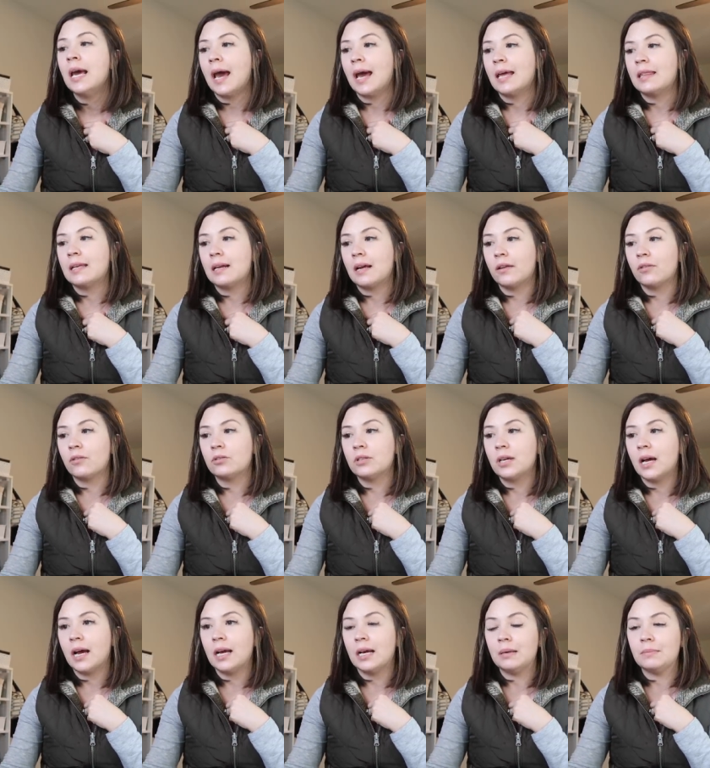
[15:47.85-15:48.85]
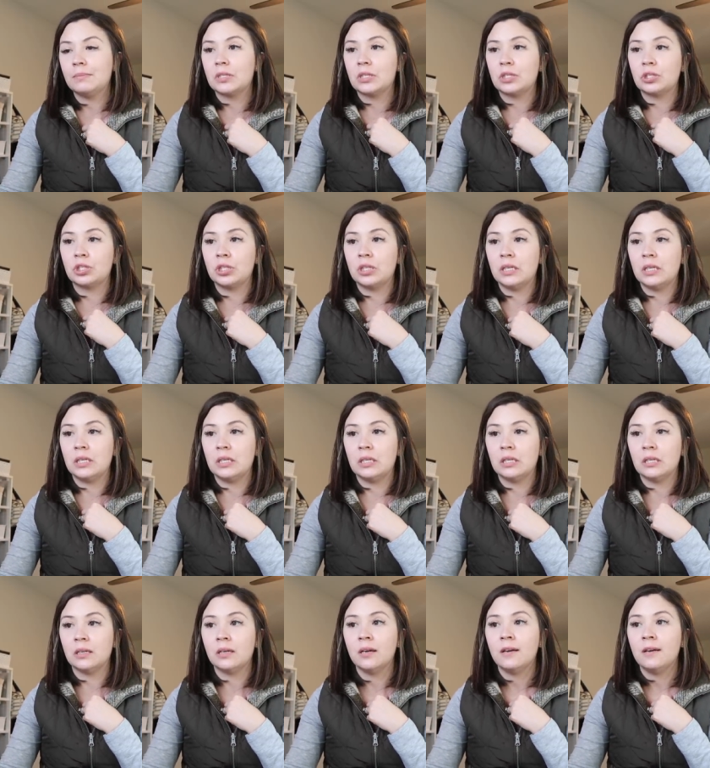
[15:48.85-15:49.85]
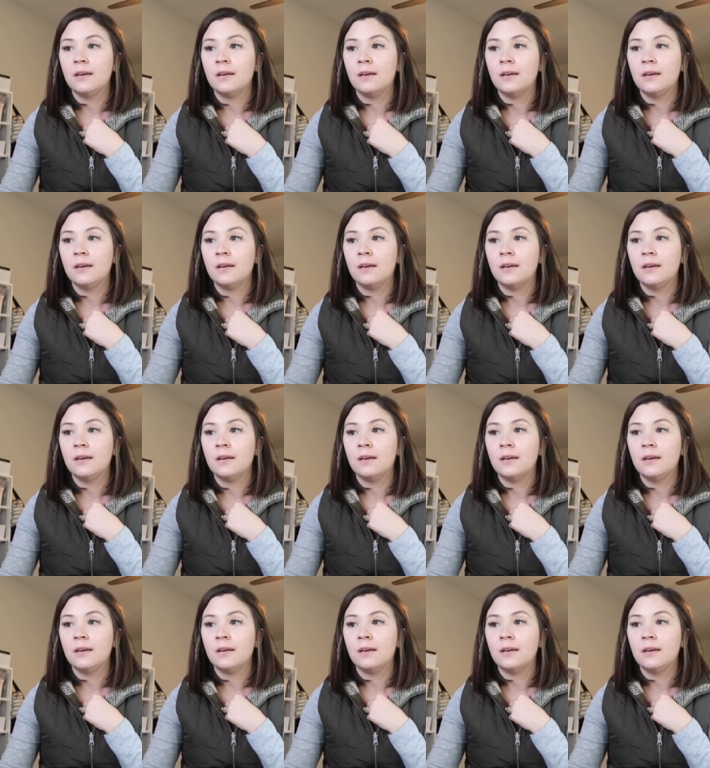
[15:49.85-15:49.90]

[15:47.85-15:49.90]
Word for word: And then other times she,